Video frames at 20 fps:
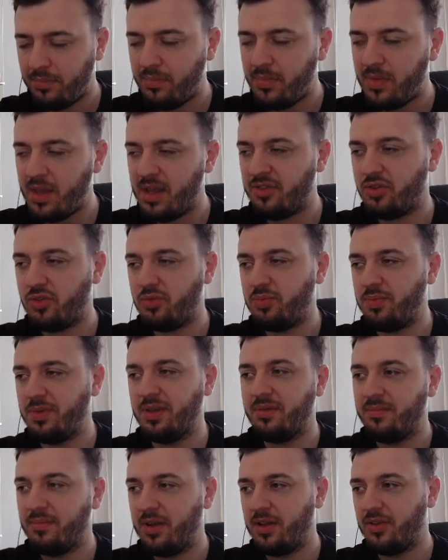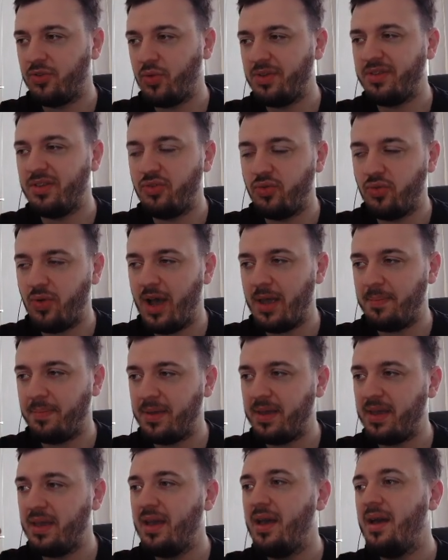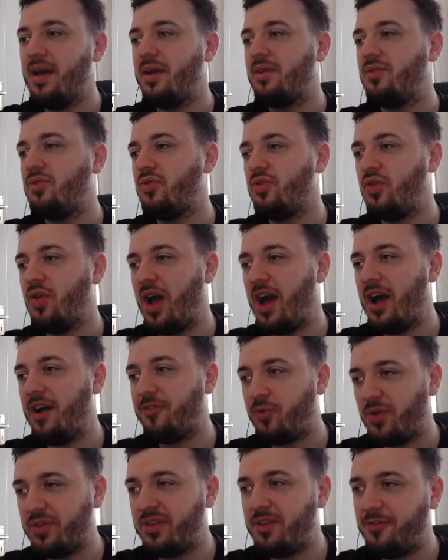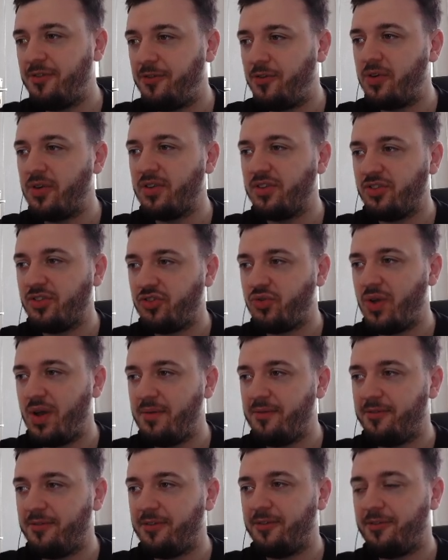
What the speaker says: excuse me, 22 AP. You have 24 strength